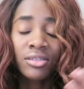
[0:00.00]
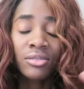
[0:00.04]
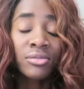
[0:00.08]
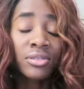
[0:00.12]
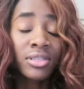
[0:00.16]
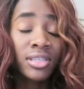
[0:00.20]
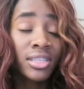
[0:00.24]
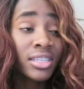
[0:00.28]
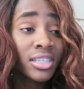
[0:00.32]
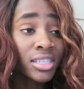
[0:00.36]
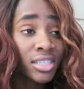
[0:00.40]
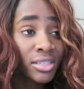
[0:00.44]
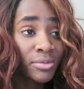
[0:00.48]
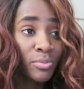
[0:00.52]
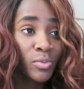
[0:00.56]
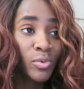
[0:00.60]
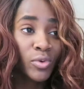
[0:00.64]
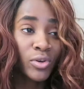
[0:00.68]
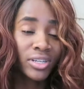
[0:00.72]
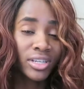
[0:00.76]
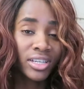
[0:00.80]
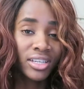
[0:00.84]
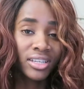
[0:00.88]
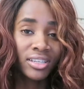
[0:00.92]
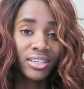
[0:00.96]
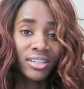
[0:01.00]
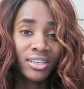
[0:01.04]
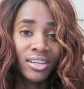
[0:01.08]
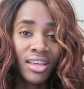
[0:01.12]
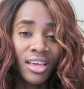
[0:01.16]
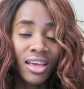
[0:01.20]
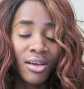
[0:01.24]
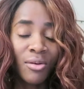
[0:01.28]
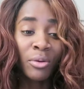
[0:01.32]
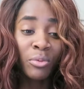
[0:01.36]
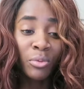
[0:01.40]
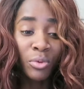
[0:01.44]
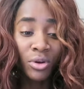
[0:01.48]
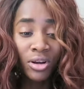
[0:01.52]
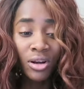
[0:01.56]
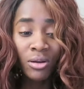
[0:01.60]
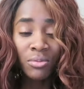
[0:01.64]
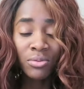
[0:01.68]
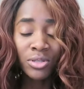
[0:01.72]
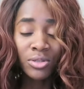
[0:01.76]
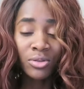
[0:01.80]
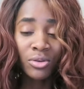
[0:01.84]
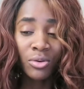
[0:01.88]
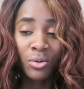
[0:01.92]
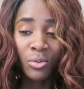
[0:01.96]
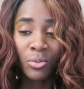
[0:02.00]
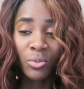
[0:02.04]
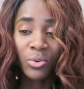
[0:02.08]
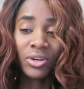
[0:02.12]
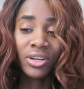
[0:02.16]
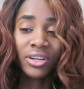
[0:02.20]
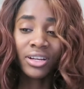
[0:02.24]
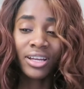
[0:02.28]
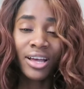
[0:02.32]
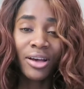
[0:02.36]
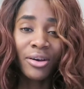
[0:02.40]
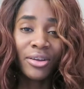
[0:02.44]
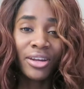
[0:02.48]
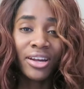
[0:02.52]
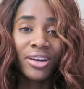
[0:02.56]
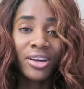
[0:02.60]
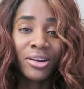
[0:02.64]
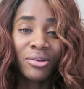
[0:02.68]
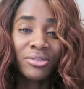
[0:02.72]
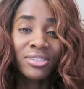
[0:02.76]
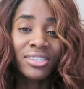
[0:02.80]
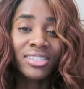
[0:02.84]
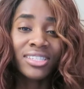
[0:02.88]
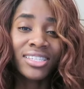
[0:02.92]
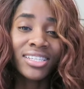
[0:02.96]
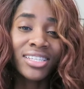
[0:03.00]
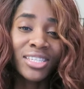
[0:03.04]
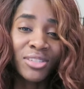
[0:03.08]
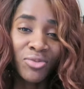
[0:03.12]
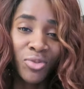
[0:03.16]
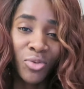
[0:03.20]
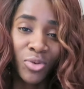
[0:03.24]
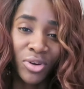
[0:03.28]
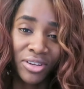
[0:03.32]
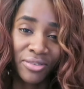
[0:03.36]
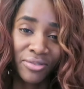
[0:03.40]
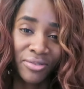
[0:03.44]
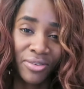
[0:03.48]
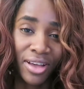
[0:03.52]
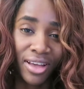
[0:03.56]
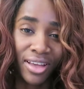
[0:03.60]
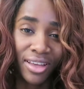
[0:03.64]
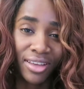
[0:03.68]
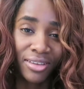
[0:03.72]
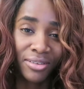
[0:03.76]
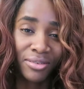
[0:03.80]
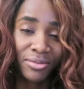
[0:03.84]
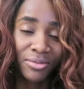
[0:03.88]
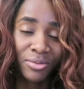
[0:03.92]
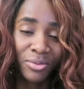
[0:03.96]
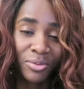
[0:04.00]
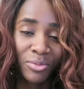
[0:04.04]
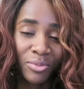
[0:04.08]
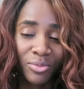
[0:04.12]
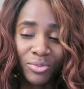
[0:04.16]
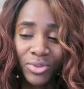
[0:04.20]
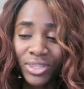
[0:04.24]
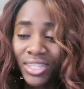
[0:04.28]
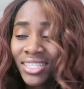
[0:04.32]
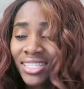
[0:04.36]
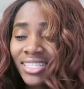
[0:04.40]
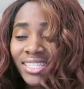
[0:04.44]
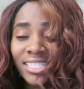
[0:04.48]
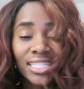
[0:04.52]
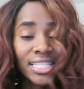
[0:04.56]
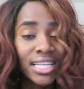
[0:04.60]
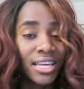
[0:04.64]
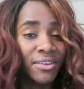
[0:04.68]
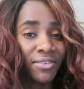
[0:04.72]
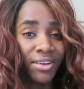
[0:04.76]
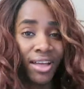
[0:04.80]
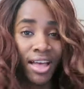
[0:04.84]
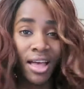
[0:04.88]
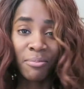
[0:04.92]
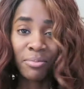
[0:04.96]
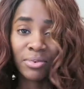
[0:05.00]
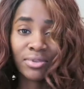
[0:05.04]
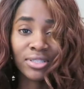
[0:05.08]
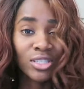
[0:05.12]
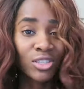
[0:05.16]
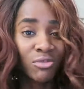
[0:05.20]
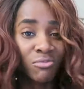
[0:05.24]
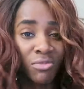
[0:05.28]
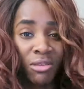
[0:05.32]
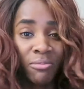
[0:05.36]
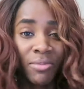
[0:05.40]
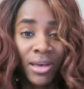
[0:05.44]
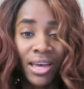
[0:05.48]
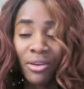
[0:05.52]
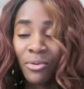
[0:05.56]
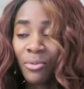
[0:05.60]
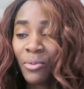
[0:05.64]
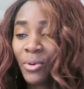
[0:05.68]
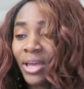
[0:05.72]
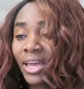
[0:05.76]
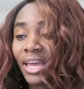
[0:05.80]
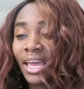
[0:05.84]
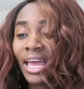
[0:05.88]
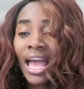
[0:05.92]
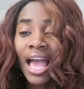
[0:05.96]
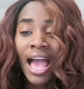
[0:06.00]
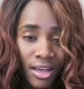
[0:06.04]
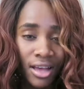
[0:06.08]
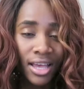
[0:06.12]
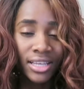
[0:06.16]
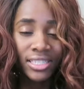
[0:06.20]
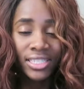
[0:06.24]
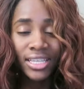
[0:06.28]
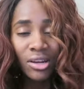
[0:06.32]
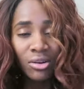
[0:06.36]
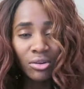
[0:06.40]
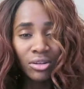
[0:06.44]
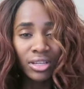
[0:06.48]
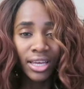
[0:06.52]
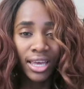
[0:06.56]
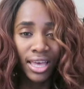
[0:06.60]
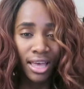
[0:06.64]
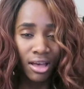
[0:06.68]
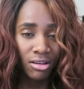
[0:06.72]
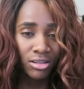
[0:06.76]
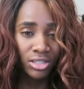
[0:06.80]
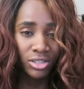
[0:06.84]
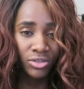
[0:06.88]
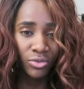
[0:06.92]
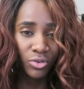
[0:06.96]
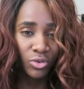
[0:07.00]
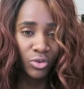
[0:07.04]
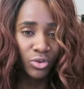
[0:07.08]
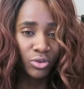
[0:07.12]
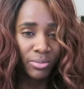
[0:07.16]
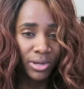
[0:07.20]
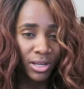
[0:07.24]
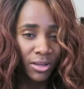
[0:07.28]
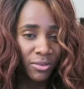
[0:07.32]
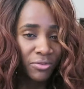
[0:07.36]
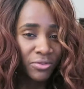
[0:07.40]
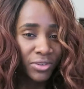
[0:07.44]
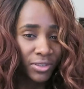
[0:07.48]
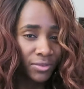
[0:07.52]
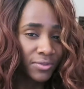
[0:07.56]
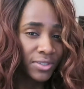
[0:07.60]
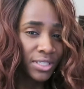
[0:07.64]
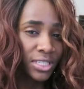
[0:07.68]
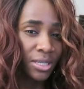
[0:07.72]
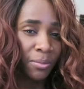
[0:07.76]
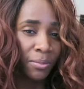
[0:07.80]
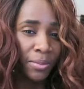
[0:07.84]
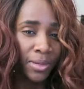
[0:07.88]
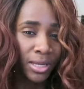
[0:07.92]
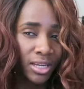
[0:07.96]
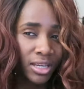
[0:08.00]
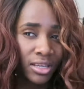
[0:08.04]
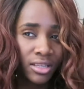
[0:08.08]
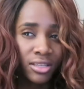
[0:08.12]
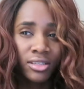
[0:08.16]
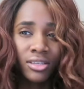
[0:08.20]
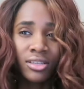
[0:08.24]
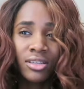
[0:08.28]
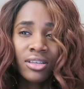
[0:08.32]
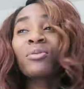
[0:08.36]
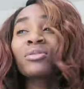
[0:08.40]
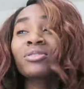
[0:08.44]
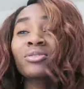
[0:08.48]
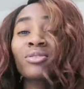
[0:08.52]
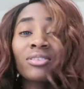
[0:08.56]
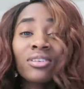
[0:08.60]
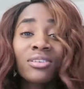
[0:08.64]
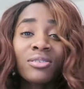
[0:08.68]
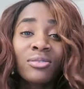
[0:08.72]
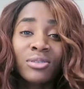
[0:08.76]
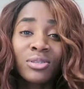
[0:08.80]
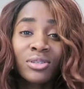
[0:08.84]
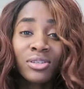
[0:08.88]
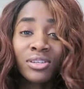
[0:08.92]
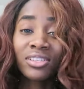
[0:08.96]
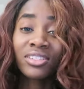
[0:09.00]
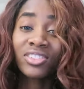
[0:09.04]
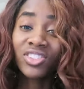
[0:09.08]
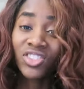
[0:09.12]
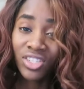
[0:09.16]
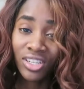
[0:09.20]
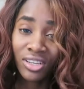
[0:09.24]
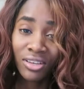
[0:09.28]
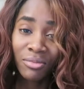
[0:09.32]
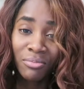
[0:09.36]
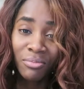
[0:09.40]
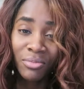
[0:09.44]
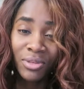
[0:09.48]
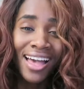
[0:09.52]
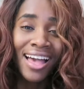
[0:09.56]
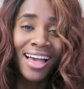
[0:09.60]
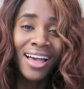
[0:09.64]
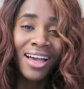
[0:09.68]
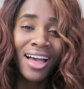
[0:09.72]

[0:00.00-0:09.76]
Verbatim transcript: So this morning, I woke up to go work out around 6:45. This has never happened to me, by the way. I sat on the couch for about 15 minutes. I was gonna go to the gym.